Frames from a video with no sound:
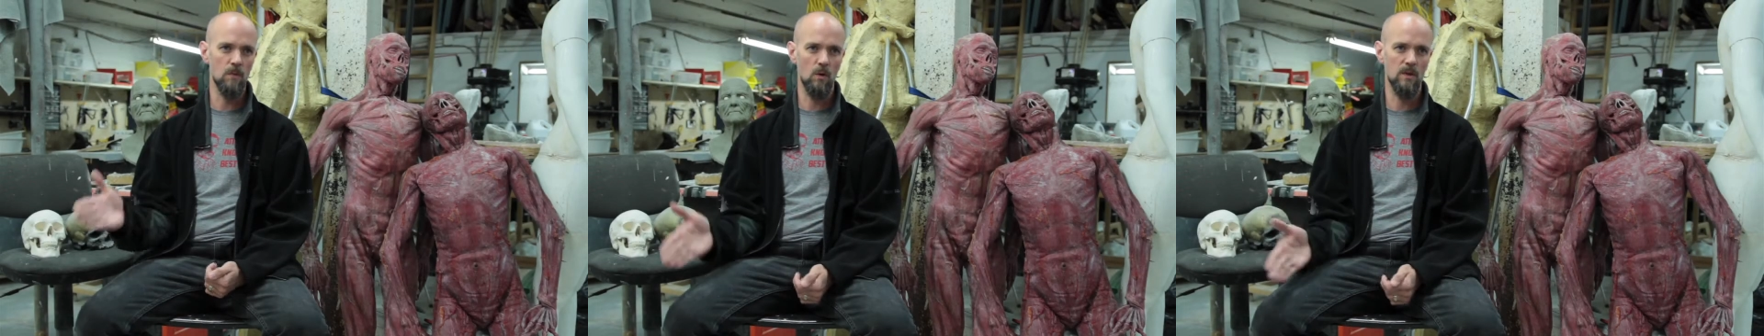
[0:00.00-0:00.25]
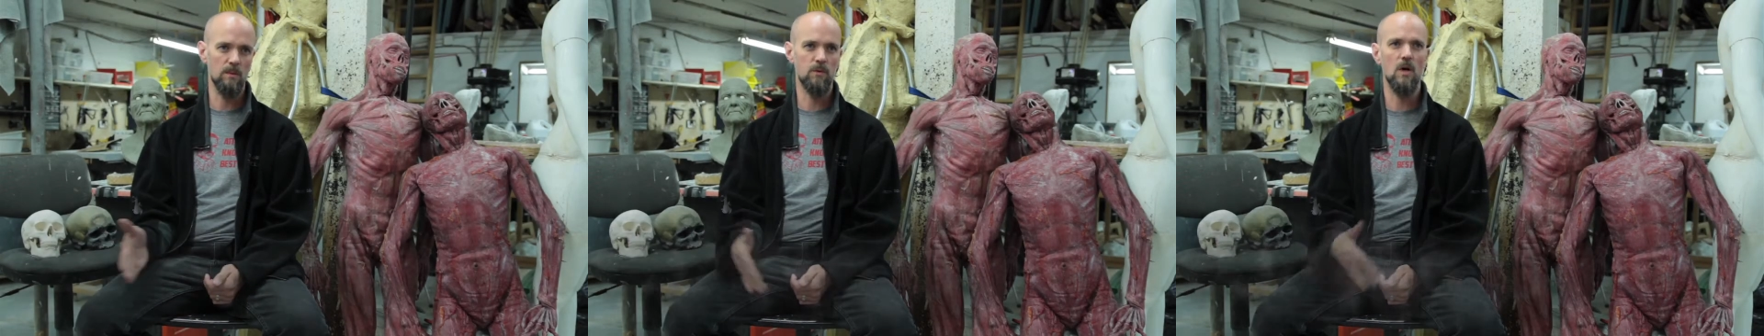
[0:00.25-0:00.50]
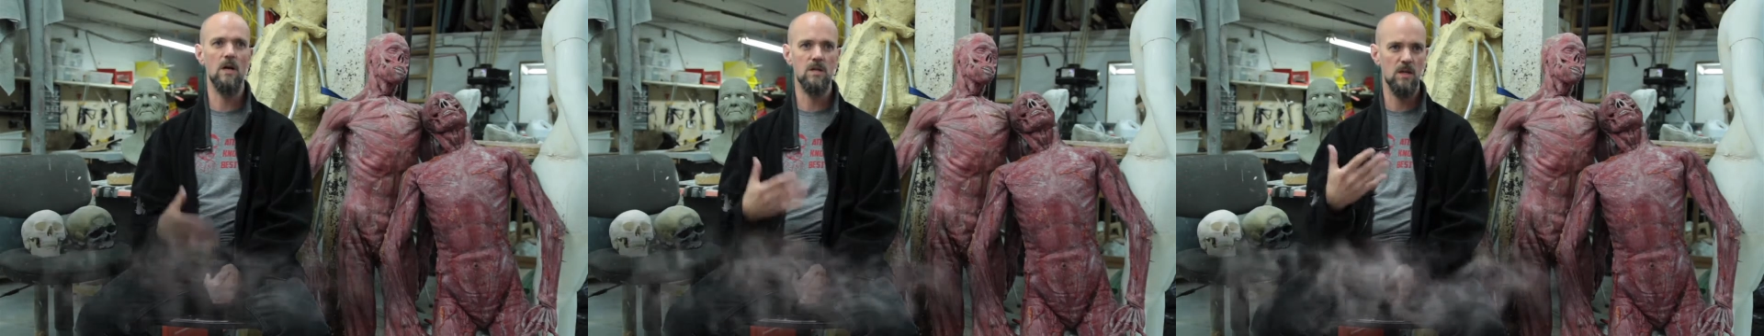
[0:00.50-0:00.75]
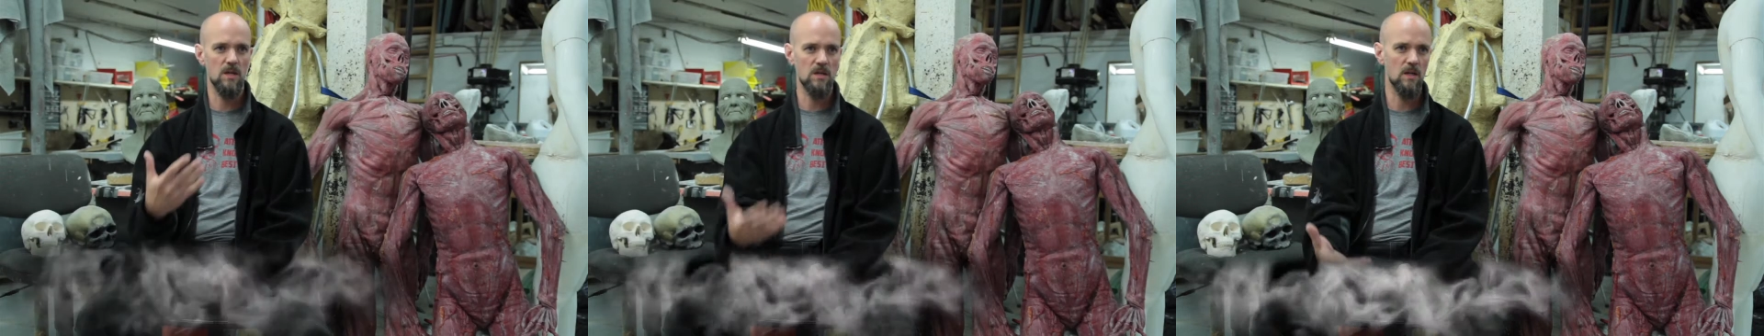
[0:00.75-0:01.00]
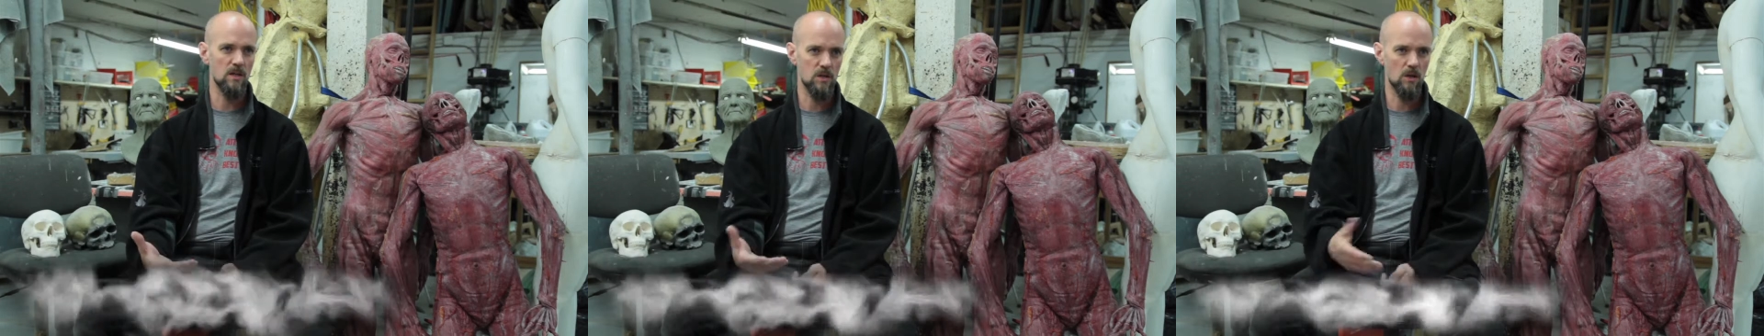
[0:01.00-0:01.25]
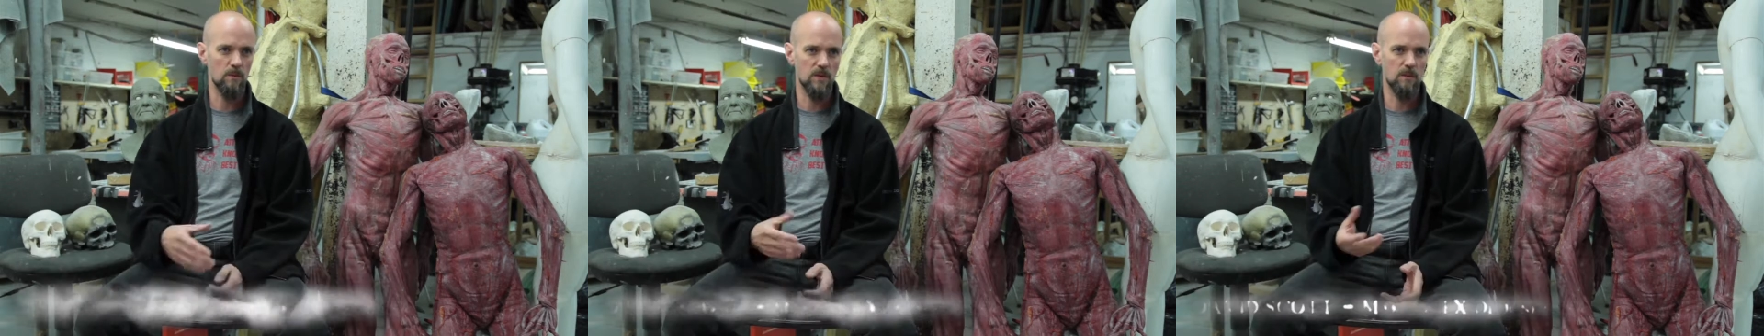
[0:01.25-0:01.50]
a molding process and a
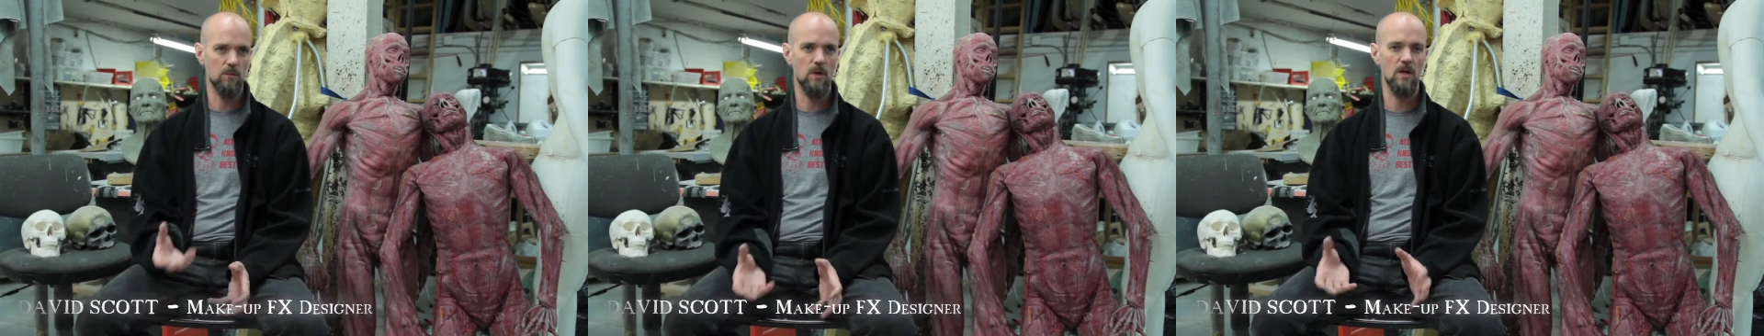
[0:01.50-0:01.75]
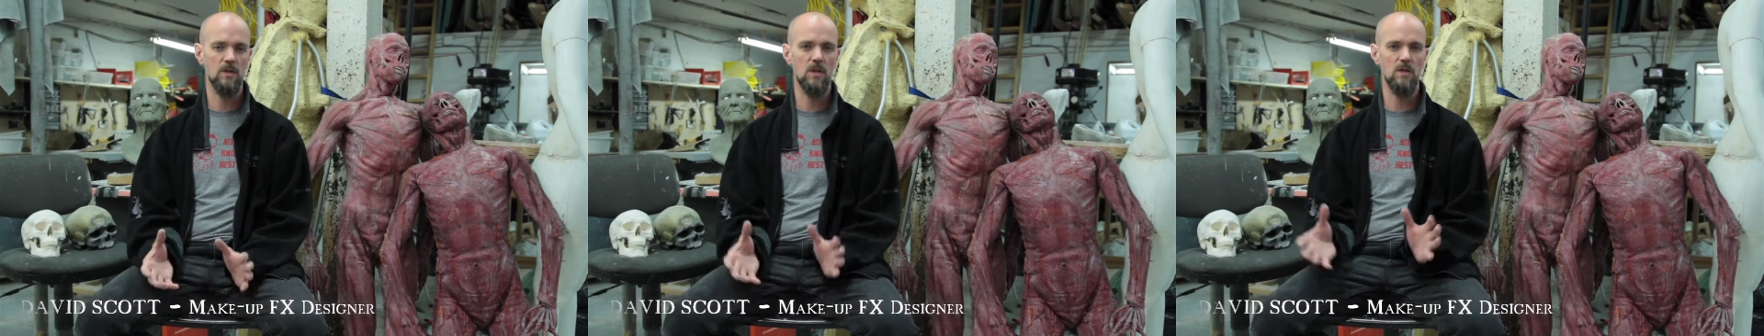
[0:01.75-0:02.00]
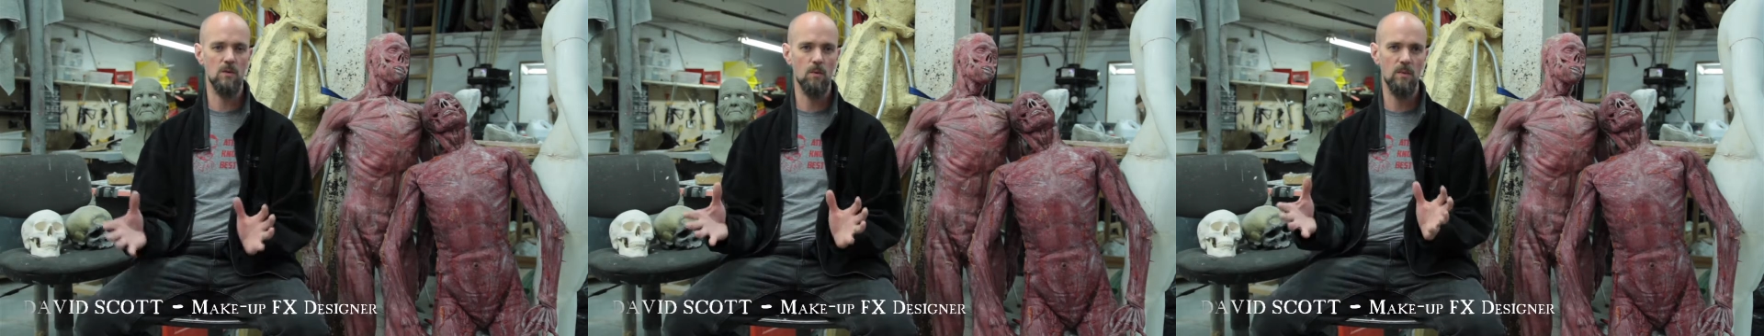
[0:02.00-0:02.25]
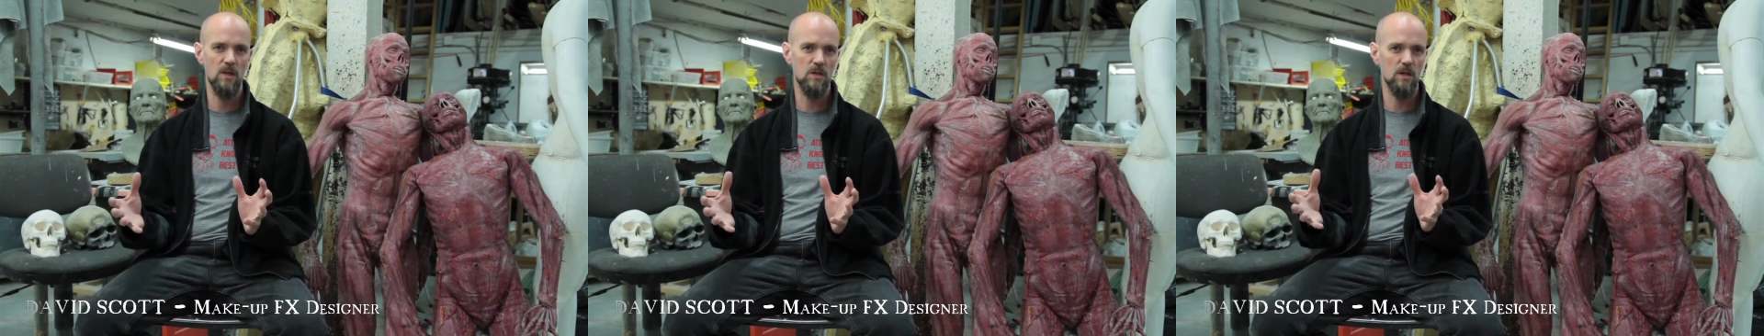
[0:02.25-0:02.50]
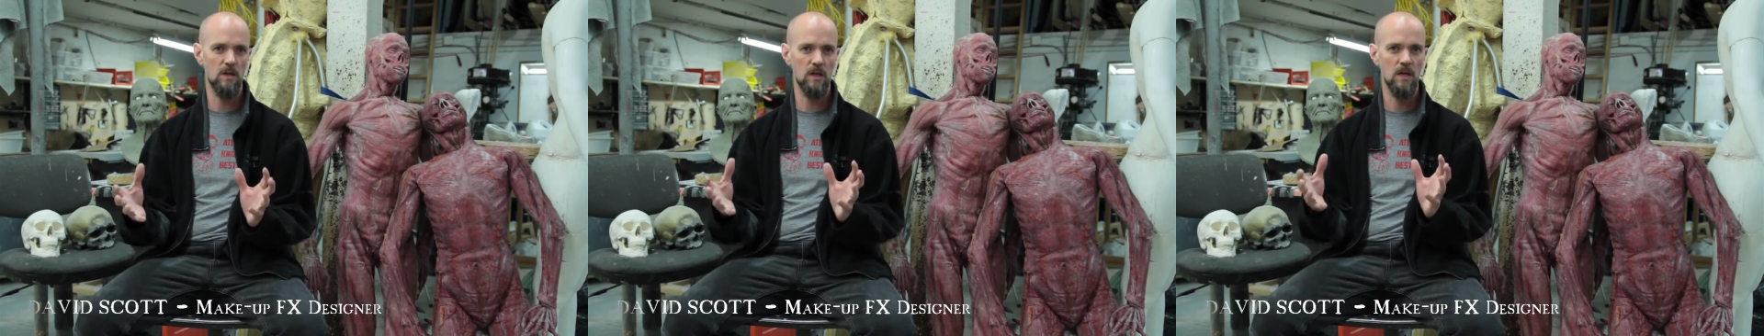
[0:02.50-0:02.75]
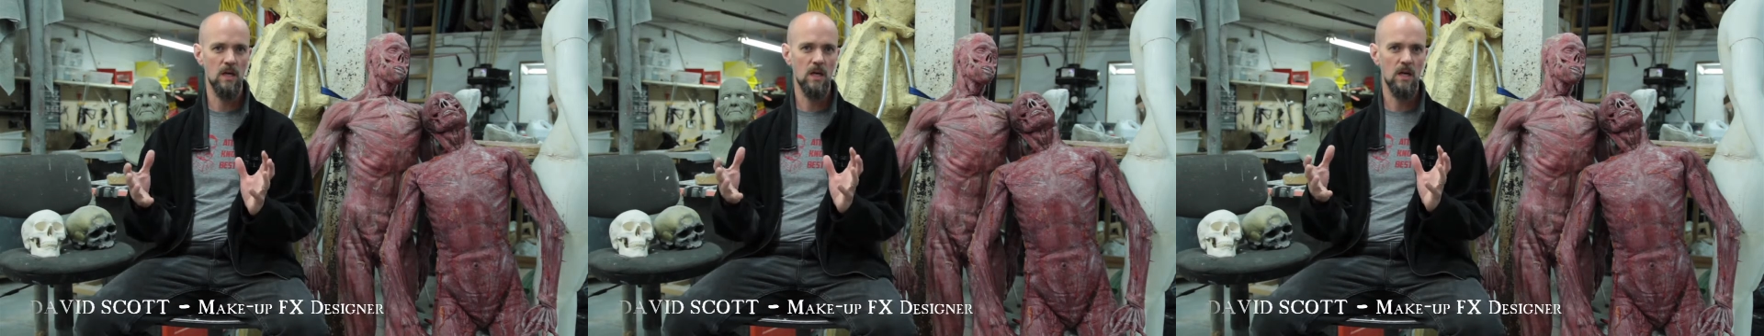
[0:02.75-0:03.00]
sculpting process, so we're basically